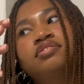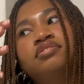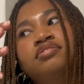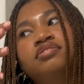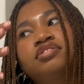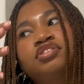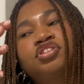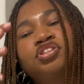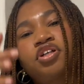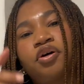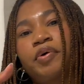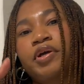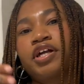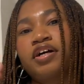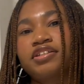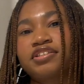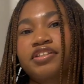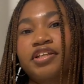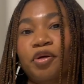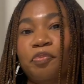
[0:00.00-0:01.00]
showing
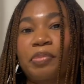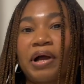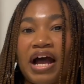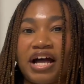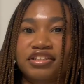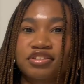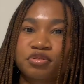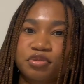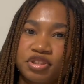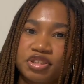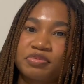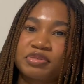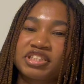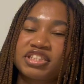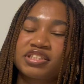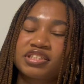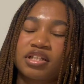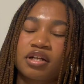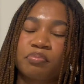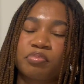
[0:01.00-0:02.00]
us their past
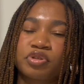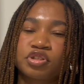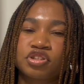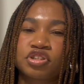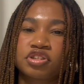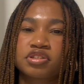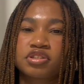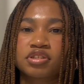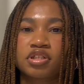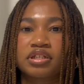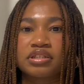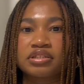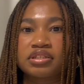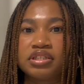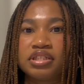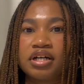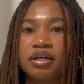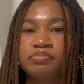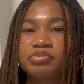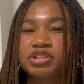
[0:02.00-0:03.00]
Christmases, and I'm pretty sure it's gonna
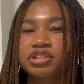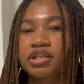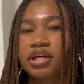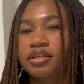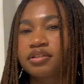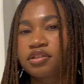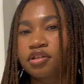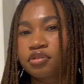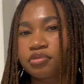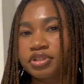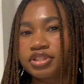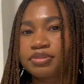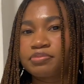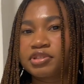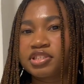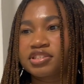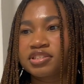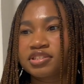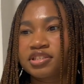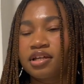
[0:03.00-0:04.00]
lead up to like the
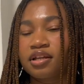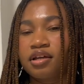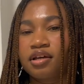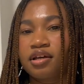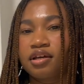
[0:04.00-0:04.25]
Christmas